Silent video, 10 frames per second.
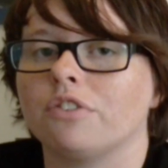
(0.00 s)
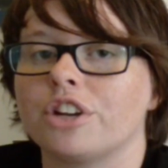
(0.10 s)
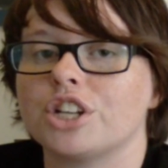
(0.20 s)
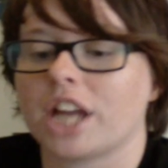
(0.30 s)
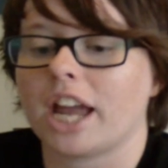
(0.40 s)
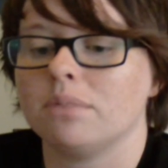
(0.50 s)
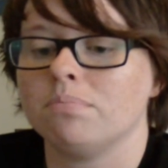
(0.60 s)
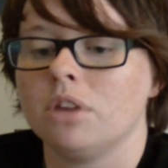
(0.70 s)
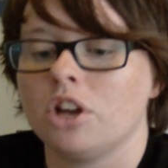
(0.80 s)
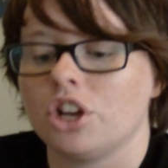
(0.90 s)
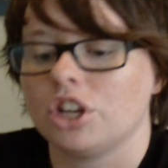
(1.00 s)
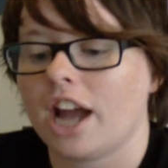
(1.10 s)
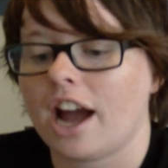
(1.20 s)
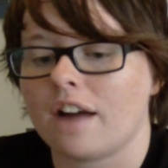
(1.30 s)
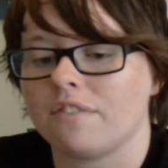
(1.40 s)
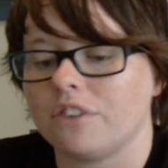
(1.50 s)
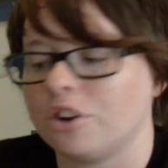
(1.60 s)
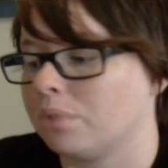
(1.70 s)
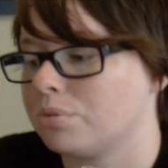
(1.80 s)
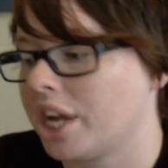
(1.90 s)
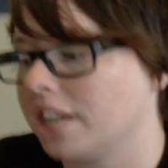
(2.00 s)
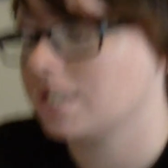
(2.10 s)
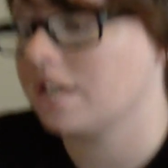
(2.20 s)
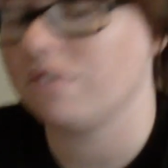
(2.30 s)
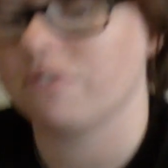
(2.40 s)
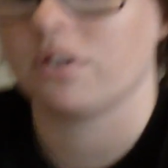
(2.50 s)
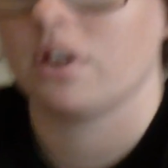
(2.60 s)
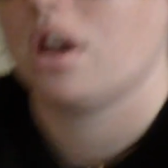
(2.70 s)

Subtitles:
for each game, you have an objective,